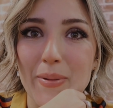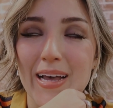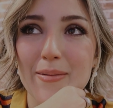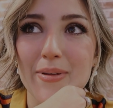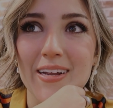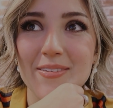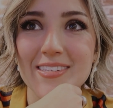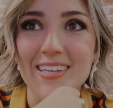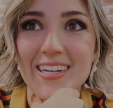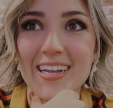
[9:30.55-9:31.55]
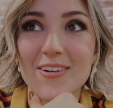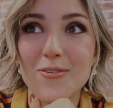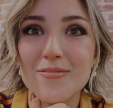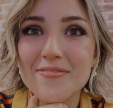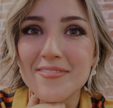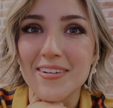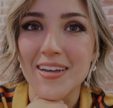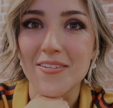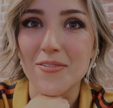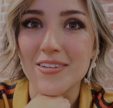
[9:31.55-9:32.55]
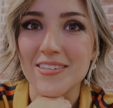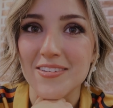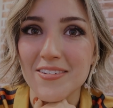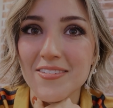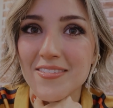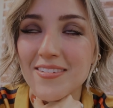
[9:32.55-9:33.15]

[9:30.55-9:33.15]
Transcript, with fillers: bad but I was like I don't I don't know what to do